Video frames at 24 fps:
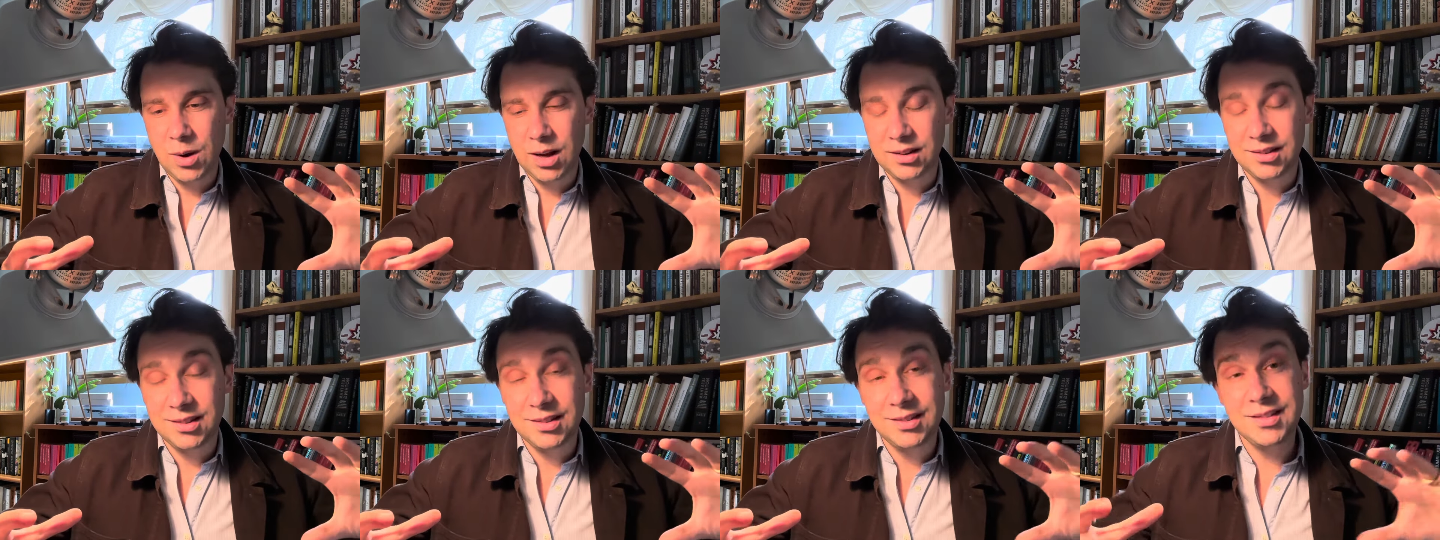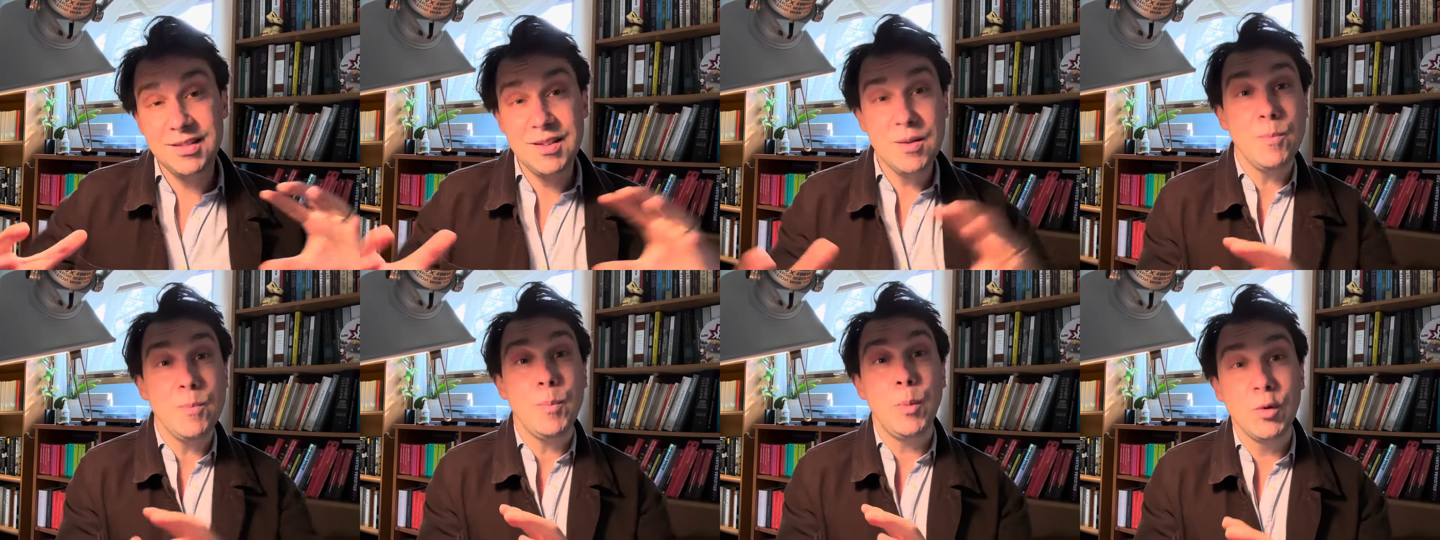as
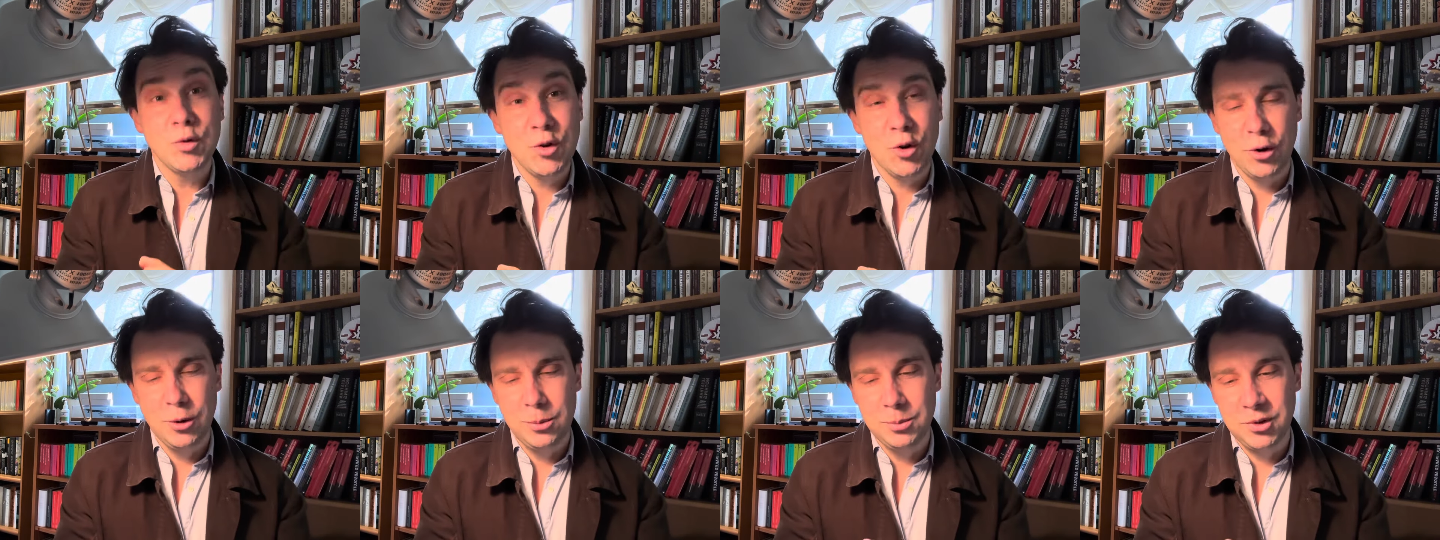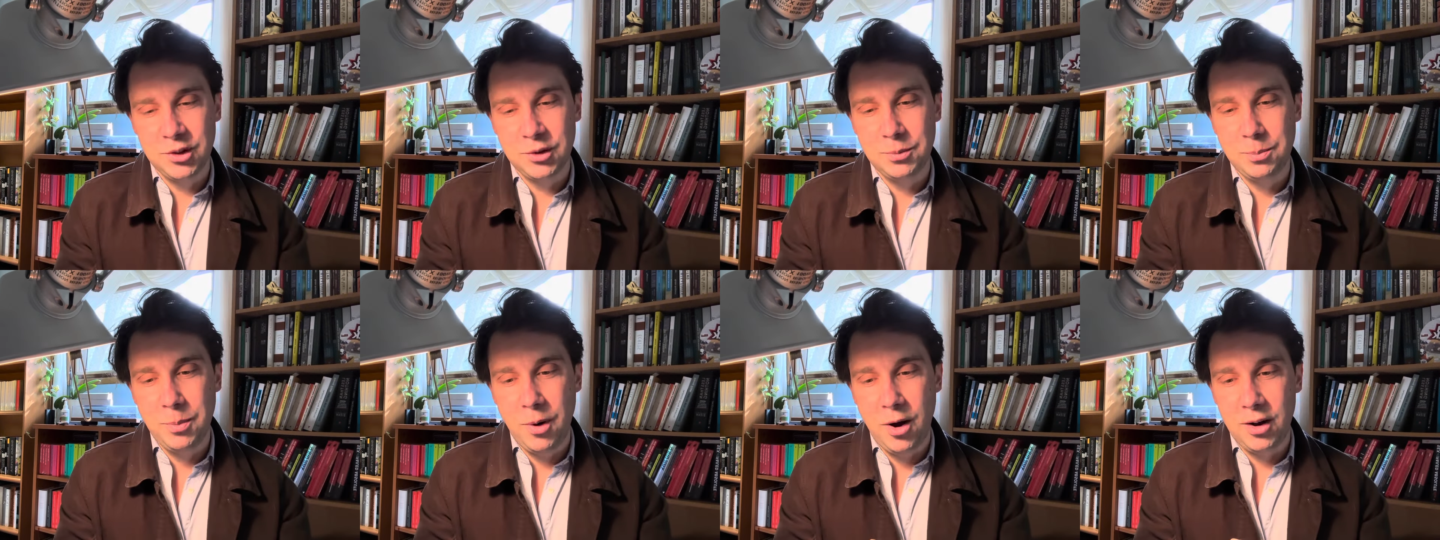simple terms
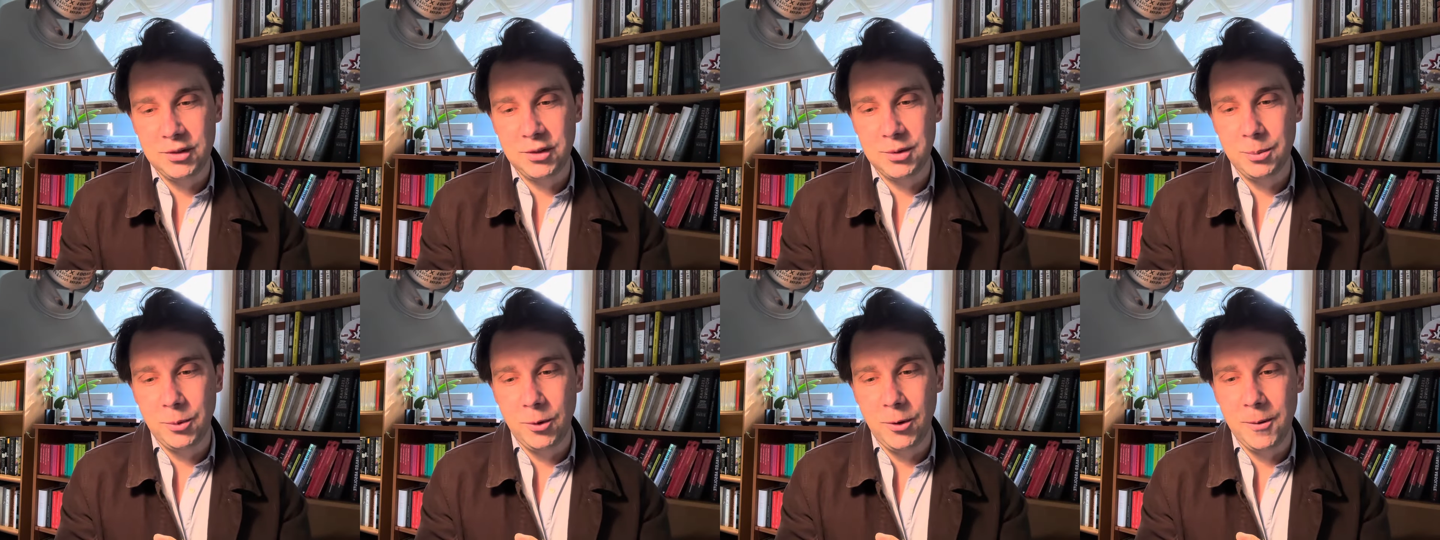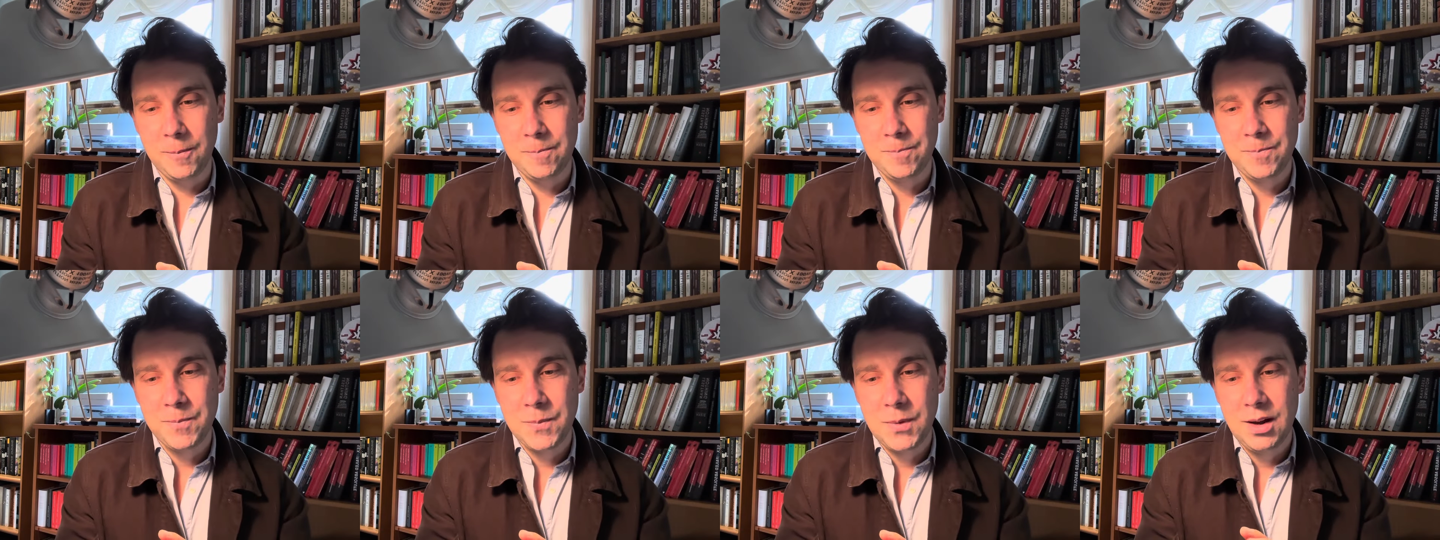as
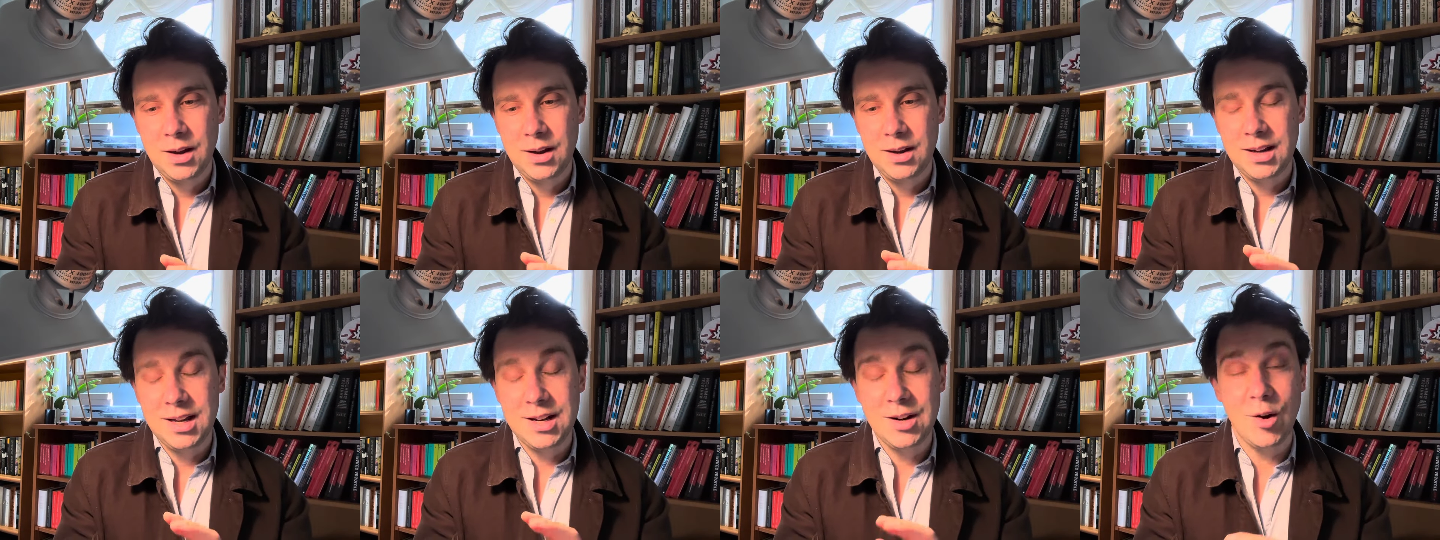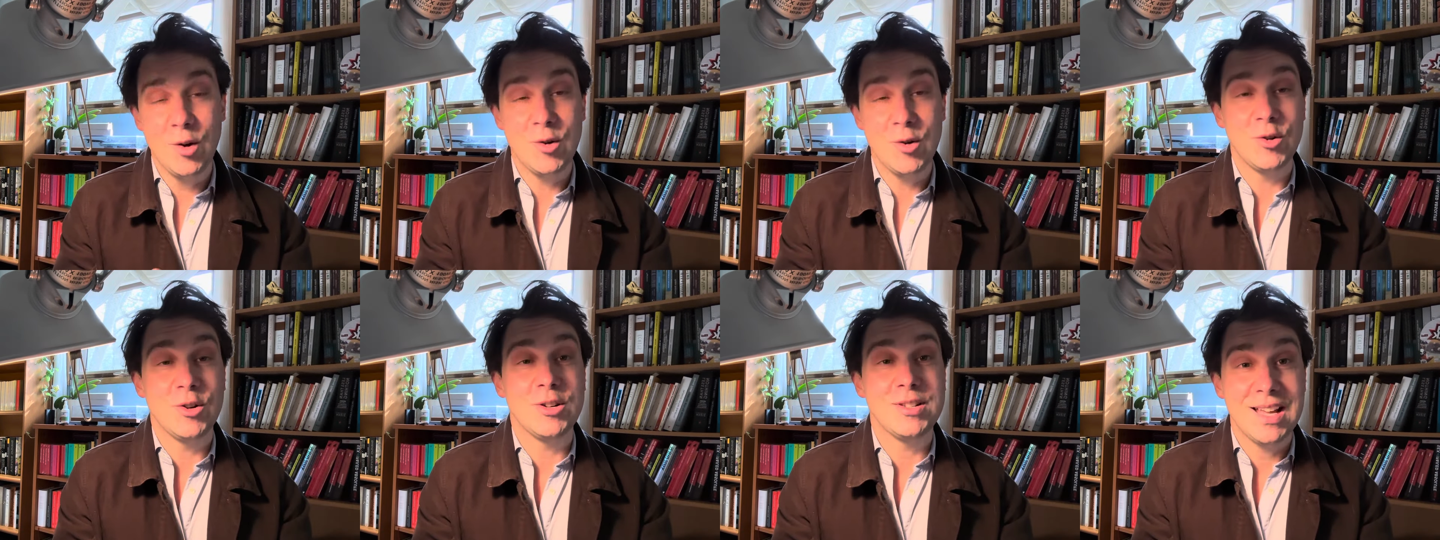possible in
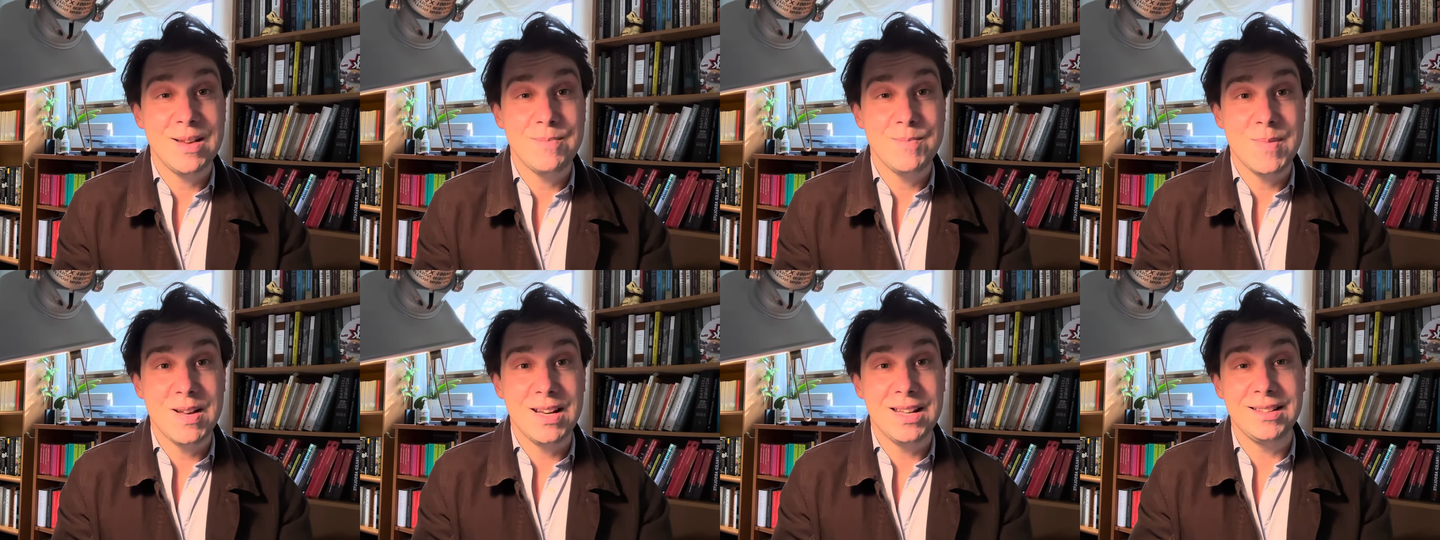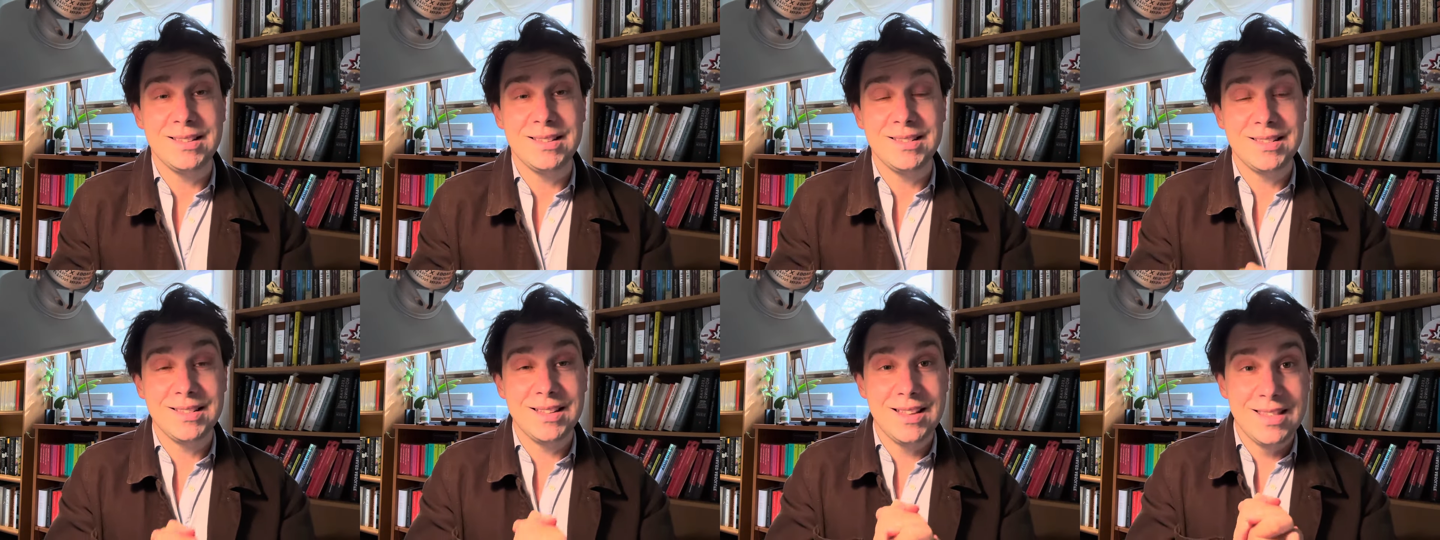under 10
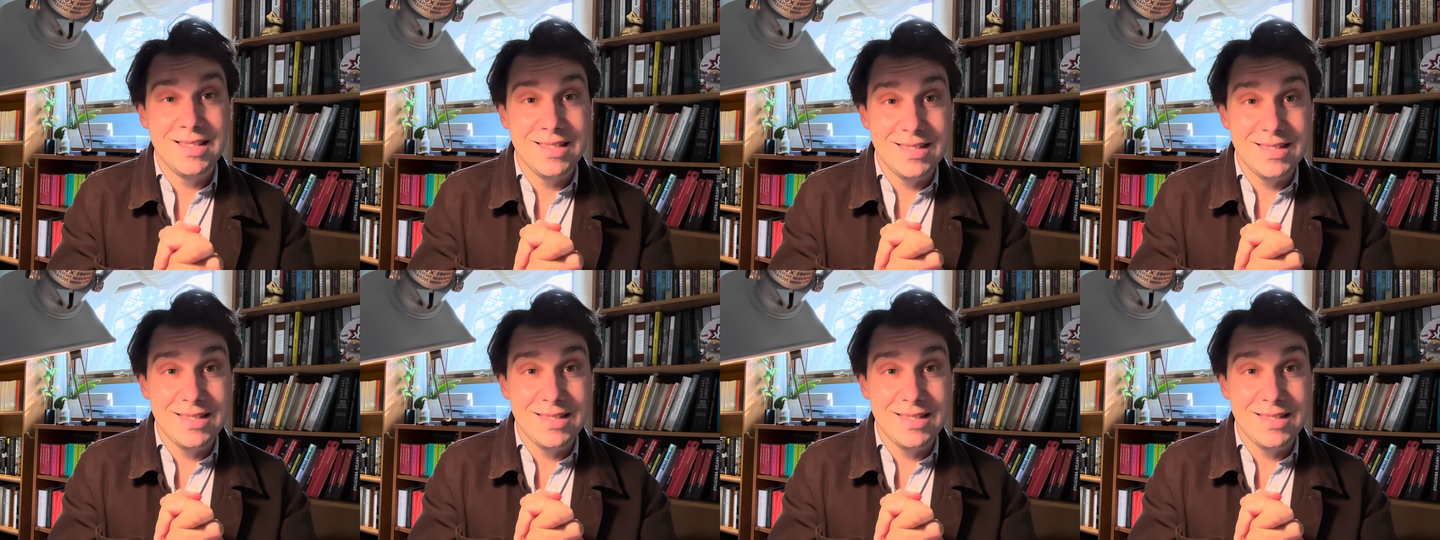minutes.